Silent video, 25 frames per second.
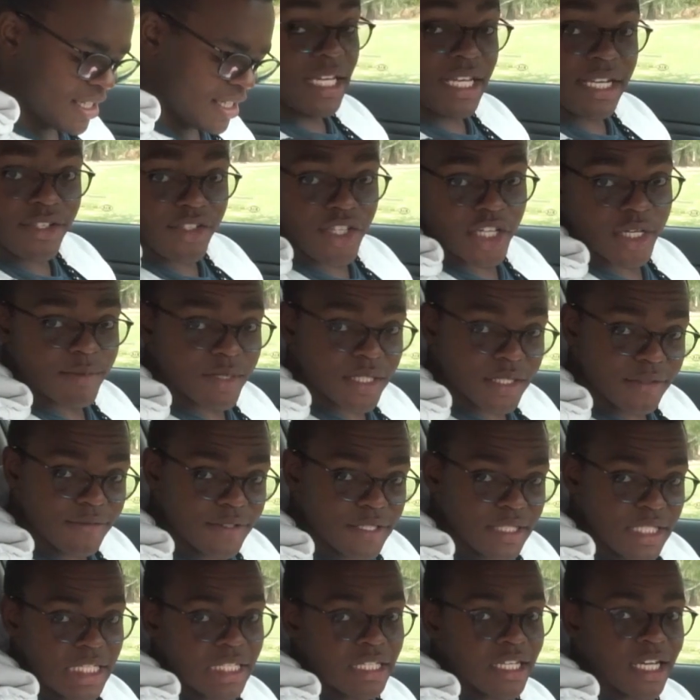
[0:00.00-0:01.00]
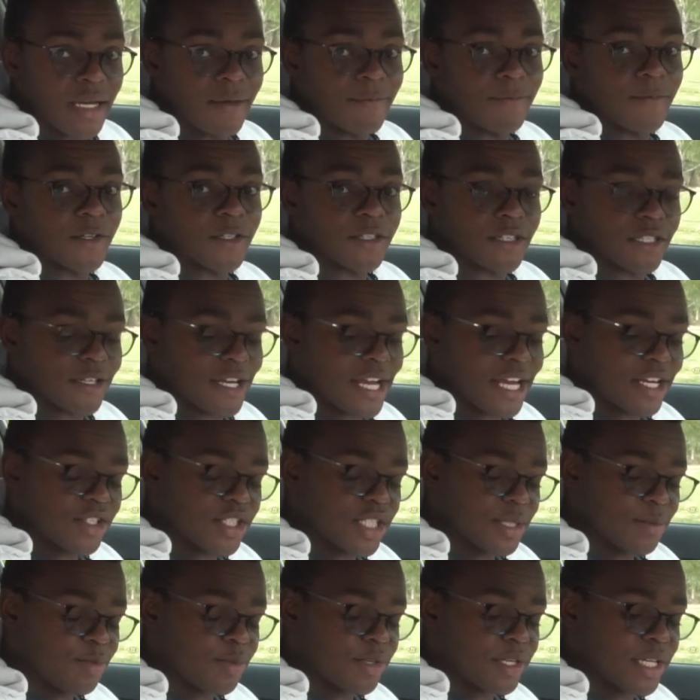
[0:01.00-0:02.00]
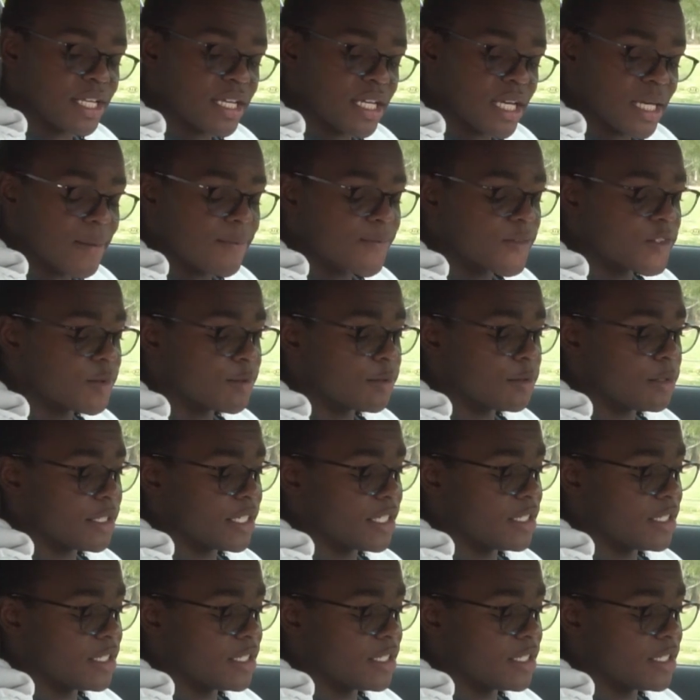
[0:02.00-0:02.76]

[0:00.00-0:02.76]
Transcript: In terms of seat comfort, they're actually pretty comfortable.